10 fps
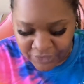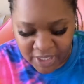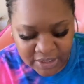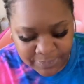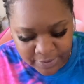
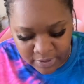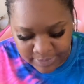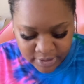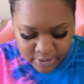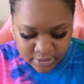I spit on
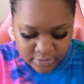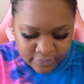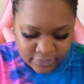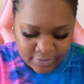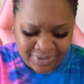myself
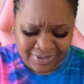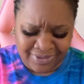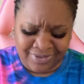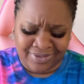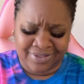
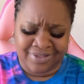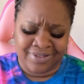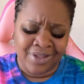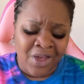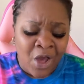
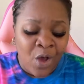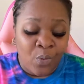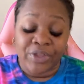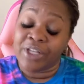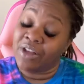
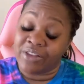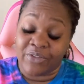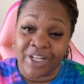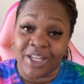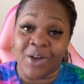with another
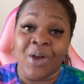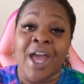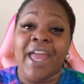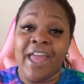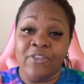video.
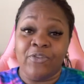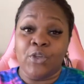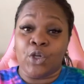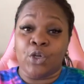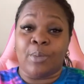If
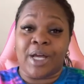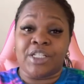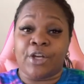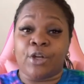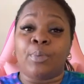you're new to my
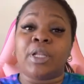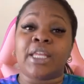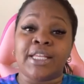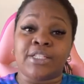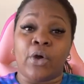channel,
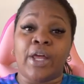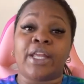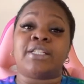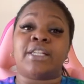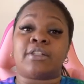please go ahead
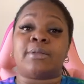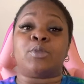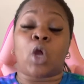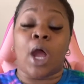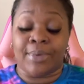and consider
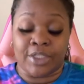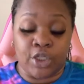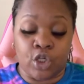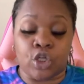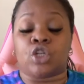subscribing to
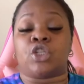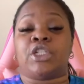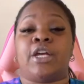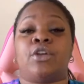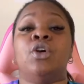your girl's
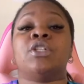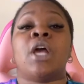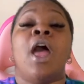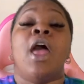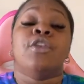channel.
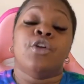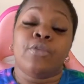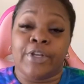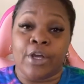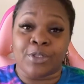
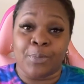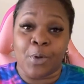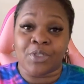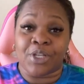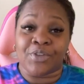New videos are
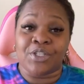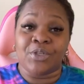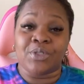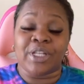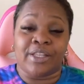posted every
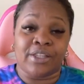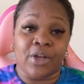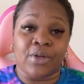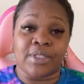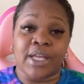Tuesday and
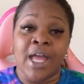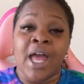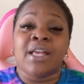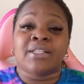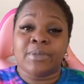Thursday,
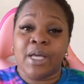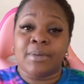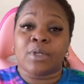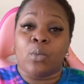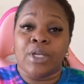
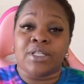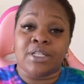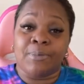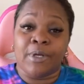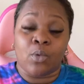sometimes on
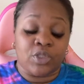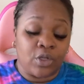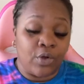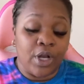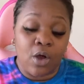Wednesdays, depending on what's
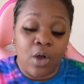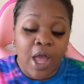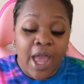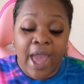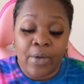going on.
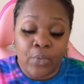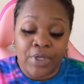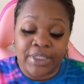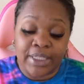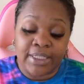
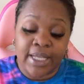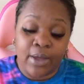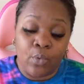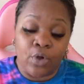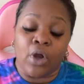A1 since day
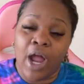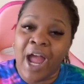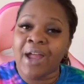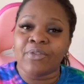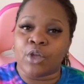one, or
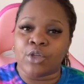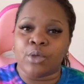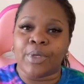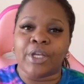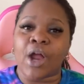however long
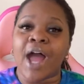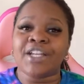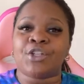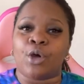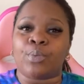you've been here, I
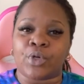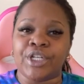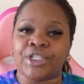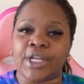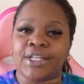sure
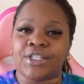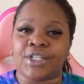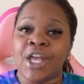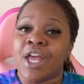appreciate you.